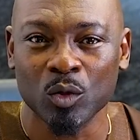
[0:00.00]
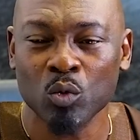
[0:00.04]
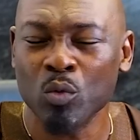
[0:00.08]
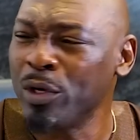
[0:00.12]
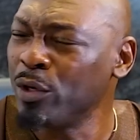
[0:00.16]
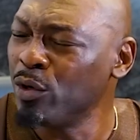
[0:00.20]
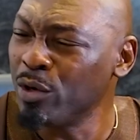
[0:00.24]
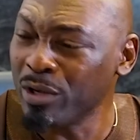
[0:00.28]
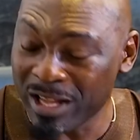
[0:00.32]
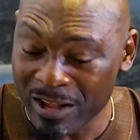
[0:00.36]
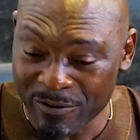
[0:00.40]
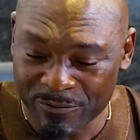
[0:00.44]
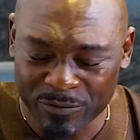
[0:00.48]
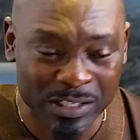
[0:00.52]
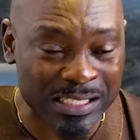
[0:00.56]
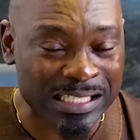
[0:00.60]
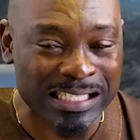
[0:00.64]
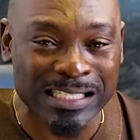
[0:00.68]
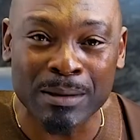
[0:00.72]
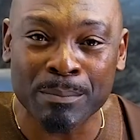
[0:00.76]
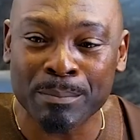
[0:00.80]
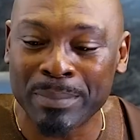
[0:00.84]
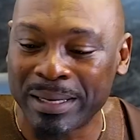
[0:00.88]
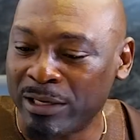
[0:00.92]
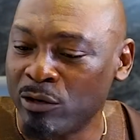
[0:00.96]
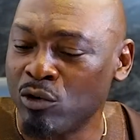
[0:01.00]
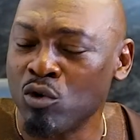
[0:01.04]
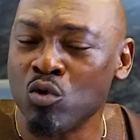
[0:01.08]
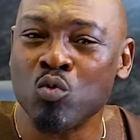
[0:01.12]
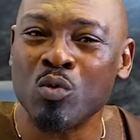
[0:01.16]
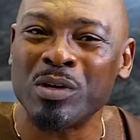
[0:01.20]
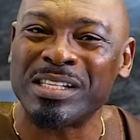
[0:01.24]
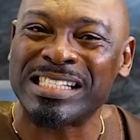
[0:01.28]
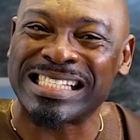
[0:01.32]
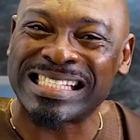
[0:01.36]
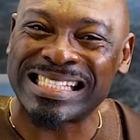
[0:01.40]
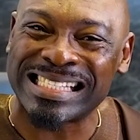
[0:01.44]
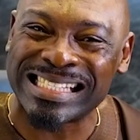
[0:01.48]
We're looking for somebody who
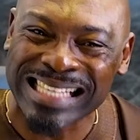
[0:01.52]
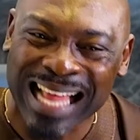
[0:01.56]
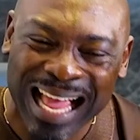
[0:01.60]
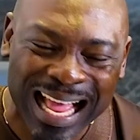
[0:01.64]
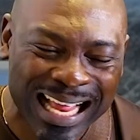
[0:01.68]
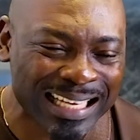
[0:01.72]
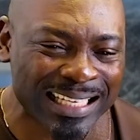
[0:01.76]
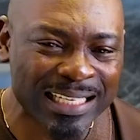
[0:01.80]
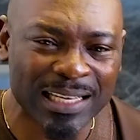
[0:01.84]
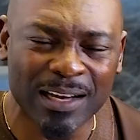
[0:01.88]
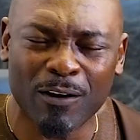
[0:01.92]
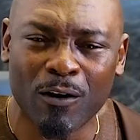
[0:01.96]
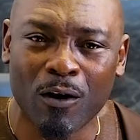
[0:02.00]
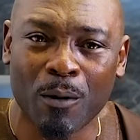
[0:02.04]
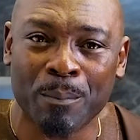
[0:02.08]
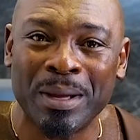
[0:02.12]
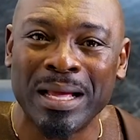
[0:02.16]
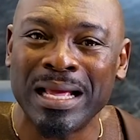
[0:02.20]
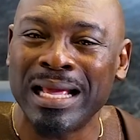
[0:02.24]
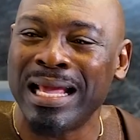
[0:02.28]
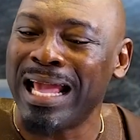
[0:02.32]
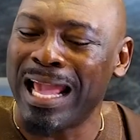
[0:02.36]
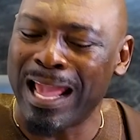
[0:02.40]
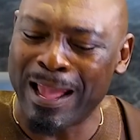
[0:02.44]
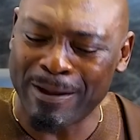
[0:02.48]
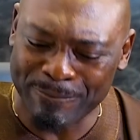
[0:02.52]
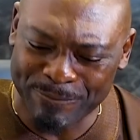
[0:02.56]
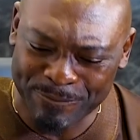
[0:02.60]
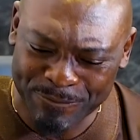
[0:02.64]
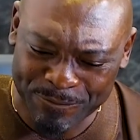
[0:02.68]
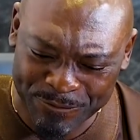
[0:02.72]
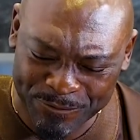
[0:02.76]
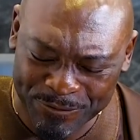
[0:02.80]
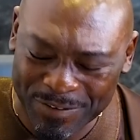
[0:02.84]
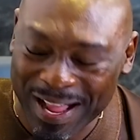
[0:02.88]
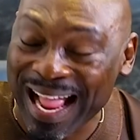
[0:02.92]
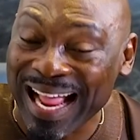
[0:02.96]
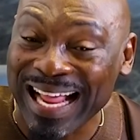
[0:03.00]
will stand up and
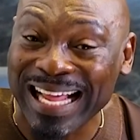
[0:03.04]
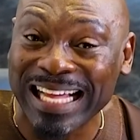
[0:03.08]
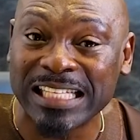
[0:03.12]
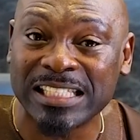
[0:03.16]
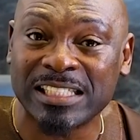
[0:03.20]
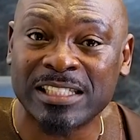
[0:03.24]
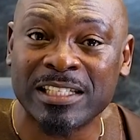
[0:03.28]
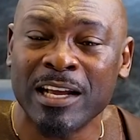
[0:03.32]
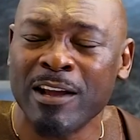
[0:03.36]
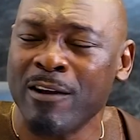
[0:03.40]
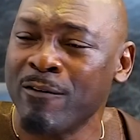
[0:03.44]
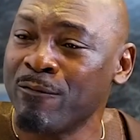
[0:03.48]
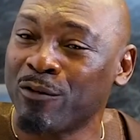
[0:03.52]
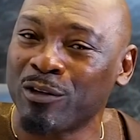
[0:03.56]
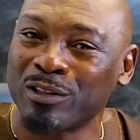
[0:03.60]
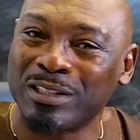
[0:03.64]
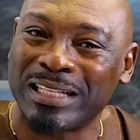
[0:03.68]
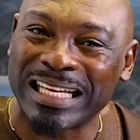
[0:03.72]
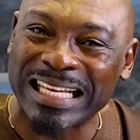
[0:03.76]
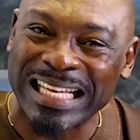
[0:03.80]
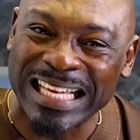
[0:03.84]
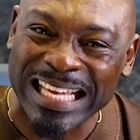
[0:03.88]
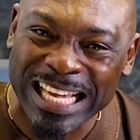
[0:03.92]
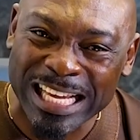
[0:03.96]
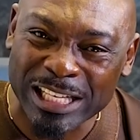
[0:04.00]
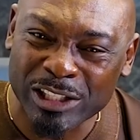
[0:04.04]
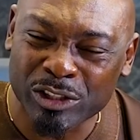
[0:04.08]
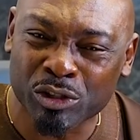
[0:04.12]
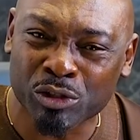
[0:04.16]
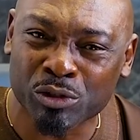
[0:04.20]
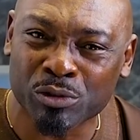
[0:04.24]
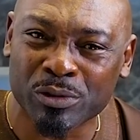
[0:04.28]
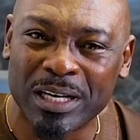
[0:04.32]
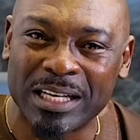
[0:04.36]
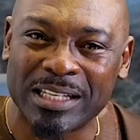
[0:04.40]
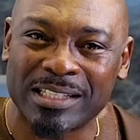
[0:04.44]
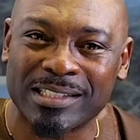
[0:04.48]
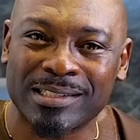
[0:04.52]
fight for the
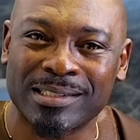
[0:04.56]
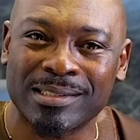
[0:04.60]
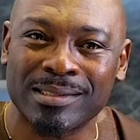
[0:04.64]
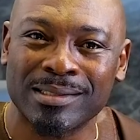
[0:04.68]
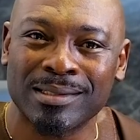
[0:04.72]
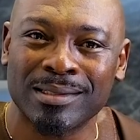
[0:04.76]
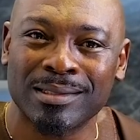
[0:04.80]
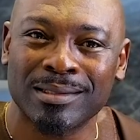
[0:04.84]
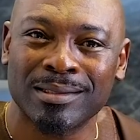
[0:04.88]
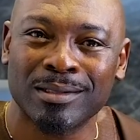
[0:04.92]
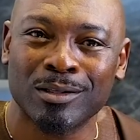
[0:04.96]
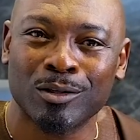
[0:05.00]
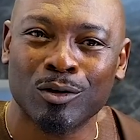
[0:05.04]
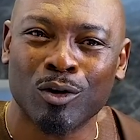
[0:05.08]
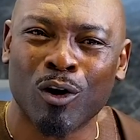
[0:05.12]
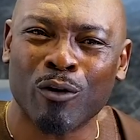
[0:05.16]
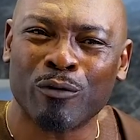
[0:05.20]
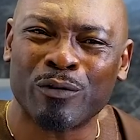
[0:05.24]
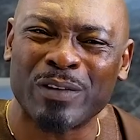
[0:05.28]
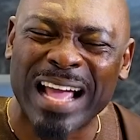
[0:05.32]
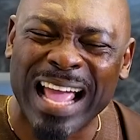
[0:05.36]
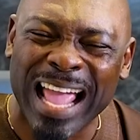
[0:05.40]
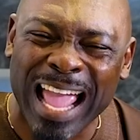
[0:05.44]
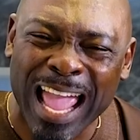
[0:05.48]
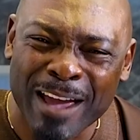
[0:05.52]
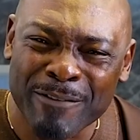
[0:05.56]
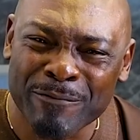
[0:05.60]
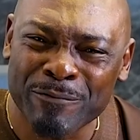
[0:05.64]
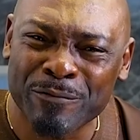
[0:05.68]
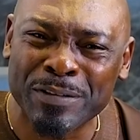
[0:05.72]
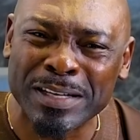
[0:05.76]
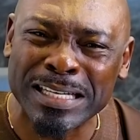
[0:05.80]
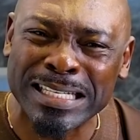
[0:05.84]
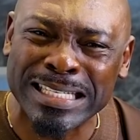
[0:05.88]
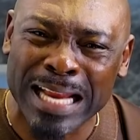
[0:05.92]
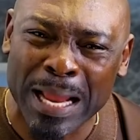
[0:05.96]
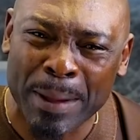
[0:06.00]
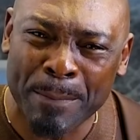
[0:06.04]
interest of
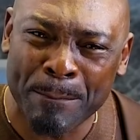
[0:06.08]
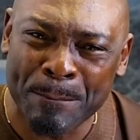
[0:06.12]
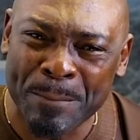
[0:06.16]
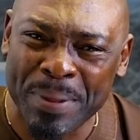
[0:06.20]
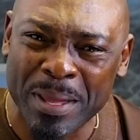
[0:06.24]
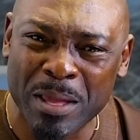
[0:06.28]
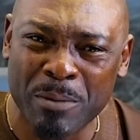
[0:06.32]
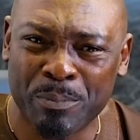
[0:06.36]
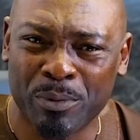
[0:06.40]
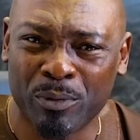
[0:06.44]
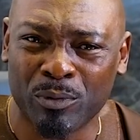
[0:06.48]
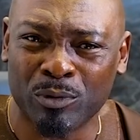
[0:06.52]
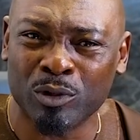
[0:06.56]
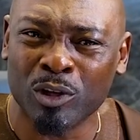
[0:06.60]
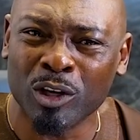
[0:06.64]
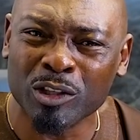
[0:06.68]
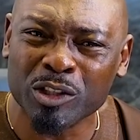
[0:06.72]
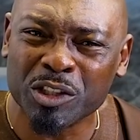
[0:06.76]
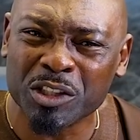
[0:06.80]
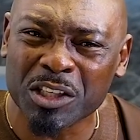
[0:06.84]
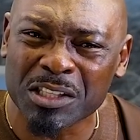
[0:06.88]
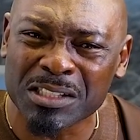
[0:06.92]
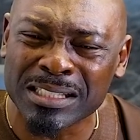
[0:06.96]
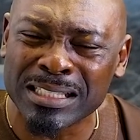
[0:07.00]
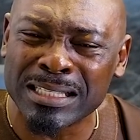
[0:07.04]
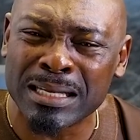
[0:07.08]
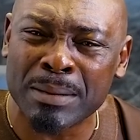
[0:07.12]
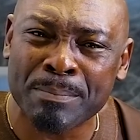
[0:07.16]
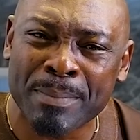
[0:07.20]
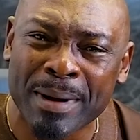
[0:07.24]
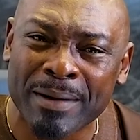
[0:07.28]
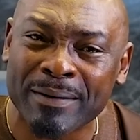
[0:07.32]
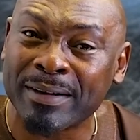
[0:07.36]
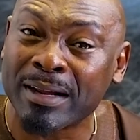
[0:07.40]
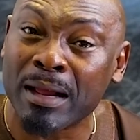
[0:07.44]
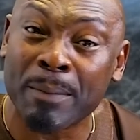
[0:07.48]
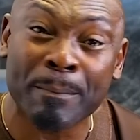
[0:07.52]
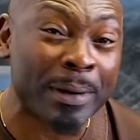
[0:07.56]
everyday people, not just in
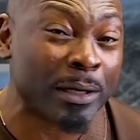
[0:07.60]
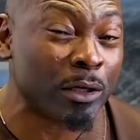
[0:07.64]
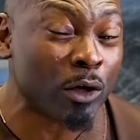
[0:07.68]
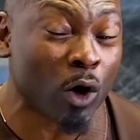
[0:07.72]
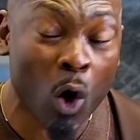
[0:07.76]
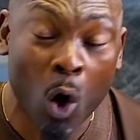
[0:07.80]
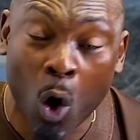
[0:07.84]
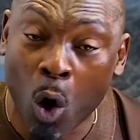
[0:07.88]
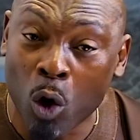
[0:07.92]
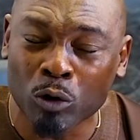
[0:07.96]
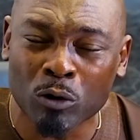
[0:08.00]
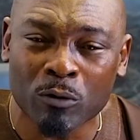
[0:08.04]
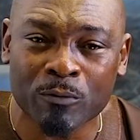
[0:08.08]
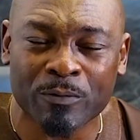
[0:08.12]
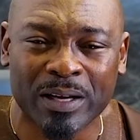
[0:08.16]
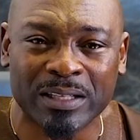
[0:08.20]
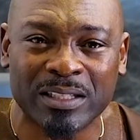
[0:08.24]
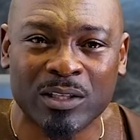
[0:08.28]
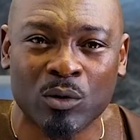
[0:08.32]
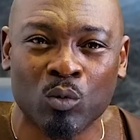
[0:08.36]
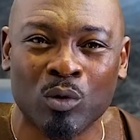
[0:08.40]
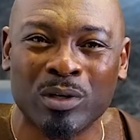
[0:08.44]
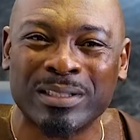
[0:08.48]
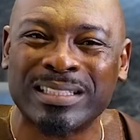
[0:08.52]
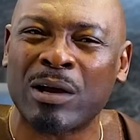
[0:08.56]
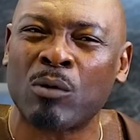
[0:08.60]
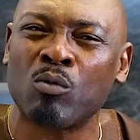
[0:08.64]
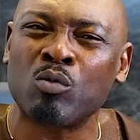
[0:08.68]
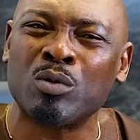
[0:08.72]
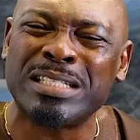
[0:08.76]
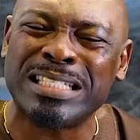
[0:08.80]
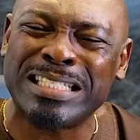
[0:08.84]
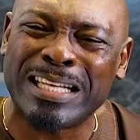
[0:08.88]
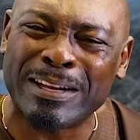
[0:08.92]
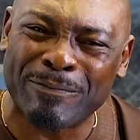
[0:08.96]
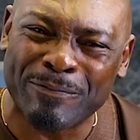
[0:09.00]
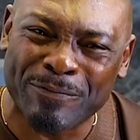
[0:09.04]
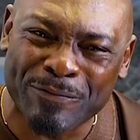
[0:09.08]
America, but all over the world, that
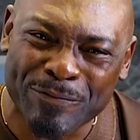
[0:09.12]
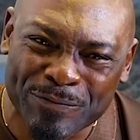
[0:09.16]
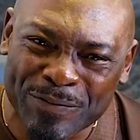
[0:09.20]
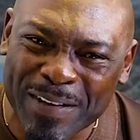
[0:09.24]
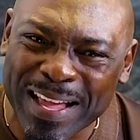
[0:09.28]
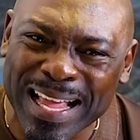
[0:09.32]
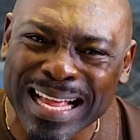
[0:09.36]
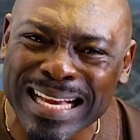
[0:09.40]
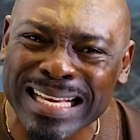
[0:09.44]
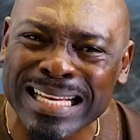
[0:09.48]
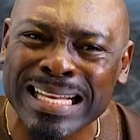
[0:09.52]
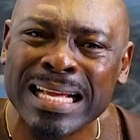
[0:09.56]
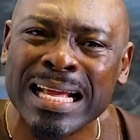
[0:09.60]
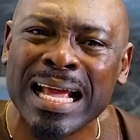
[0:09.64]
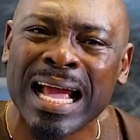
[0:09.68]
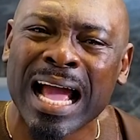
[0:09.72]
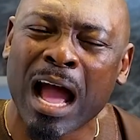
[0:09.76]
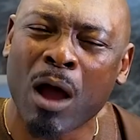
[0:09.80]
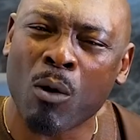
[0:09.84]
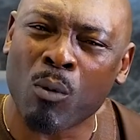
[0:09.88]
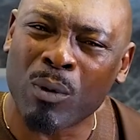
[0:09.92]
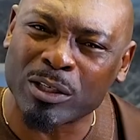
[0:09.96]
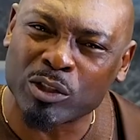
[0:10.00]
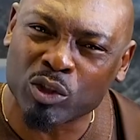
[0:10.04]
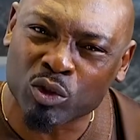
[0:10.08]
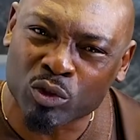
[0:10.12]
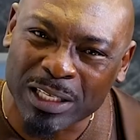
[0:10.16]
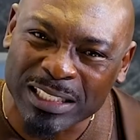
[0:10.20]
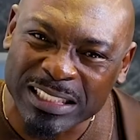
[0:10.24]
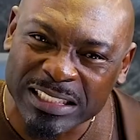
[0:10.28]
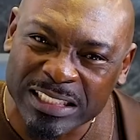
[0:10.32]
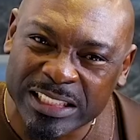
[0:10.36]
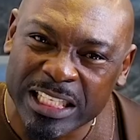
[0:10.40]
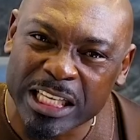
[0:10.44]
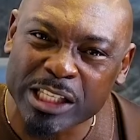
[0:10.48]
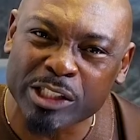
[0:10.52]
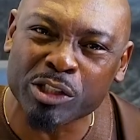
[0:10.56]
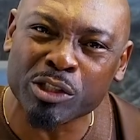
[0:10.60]
will defend our
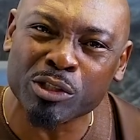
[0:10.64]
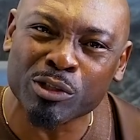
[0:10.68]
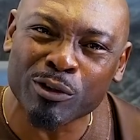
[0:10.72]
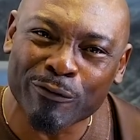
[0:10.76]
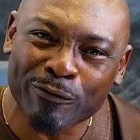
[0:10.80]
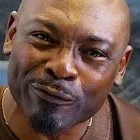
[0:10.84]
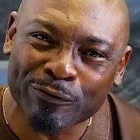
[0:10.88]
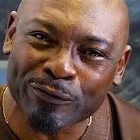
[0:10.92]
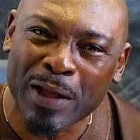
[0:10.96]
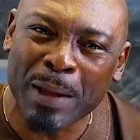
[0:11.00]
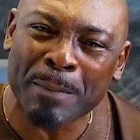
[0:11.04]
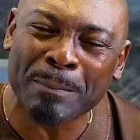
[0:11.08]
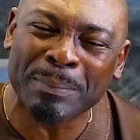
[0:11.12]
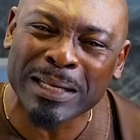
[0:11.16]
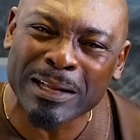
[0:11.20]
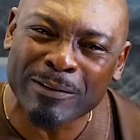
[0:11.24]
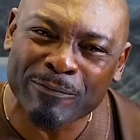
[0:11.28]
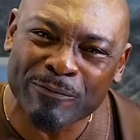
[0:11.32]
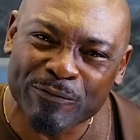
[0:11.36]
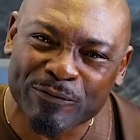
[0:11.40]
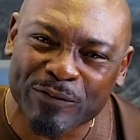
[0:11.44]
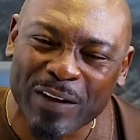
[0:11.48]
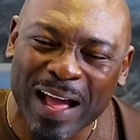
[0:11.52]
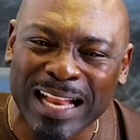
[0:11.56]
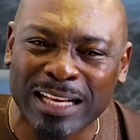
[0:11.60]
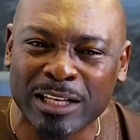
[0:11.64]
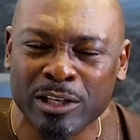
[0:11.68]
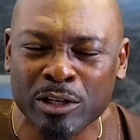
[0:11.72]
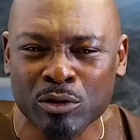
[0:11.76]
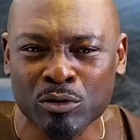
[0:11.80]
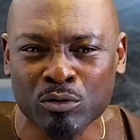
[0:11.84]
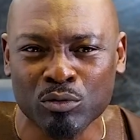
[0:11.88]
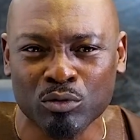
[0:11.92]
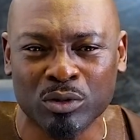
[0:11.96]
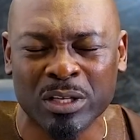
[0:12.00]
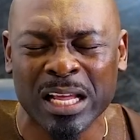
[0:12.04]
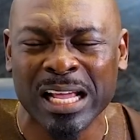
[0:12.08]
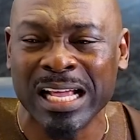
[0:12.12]
traditional family
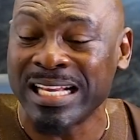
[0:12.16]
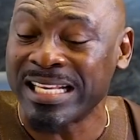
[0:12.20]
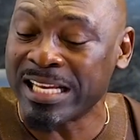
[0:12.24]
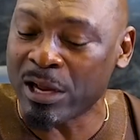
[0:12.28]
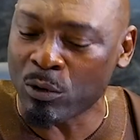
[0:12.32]
values,